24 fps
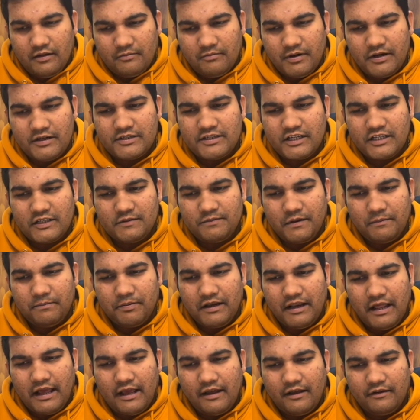but such
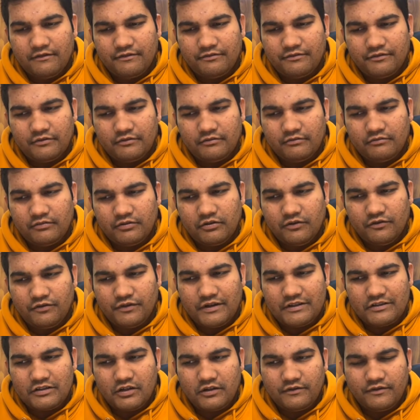people have you know
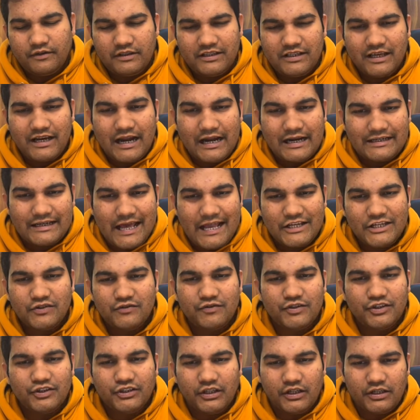first of all they are attached
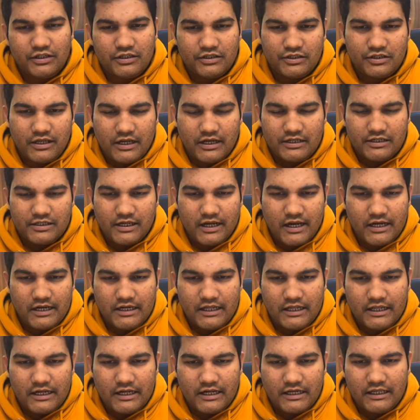with things and
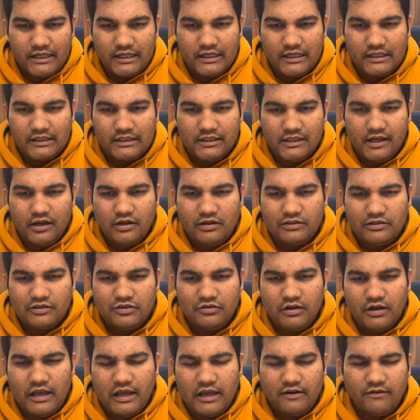secondarily they
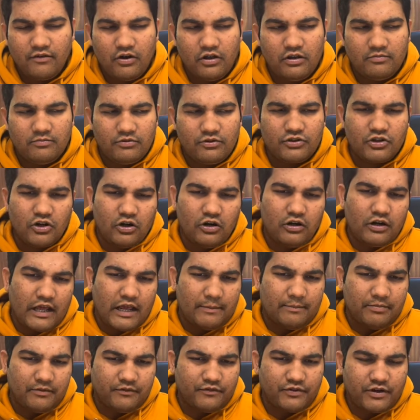also have almost all
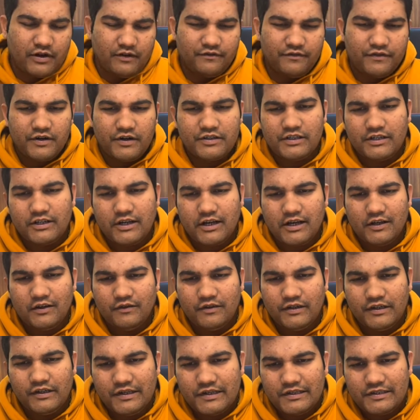type of comforts and
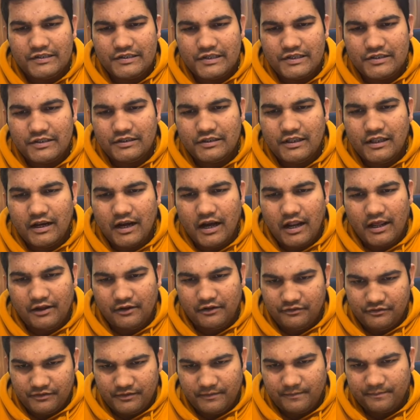conveniences in their
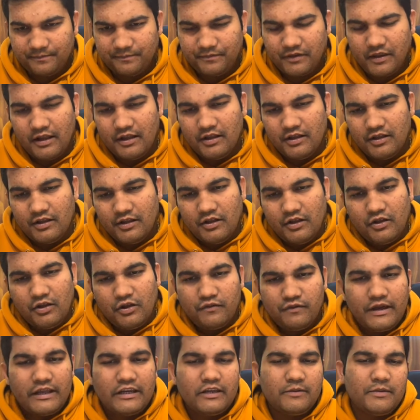life
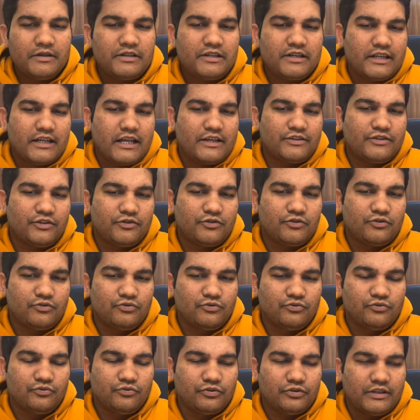very much attached to
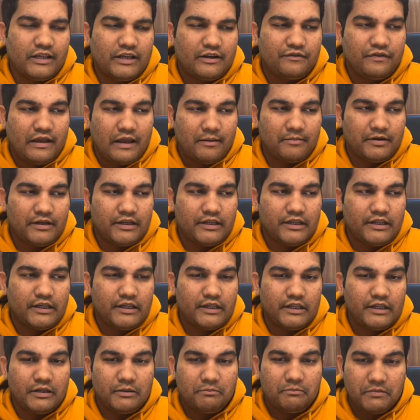their family
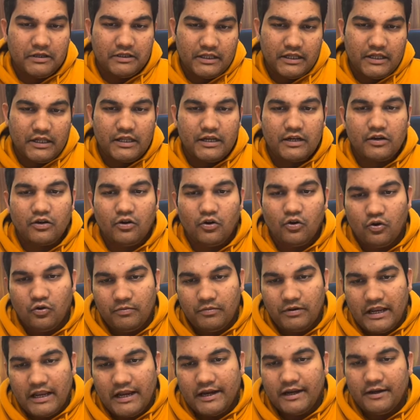mother
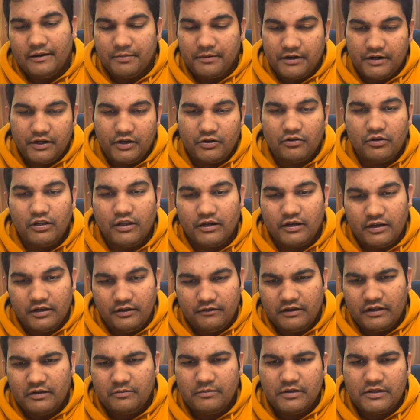homeland particularly
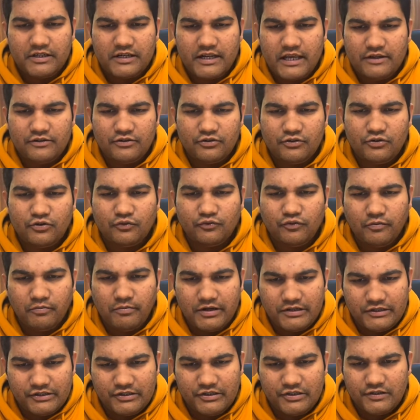very much attached to
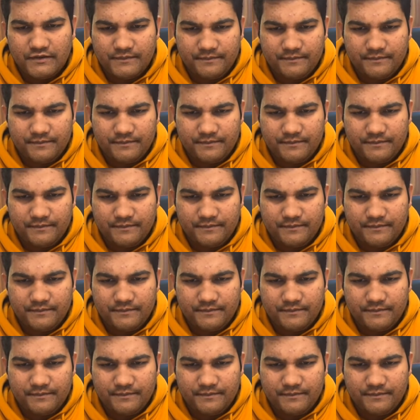women's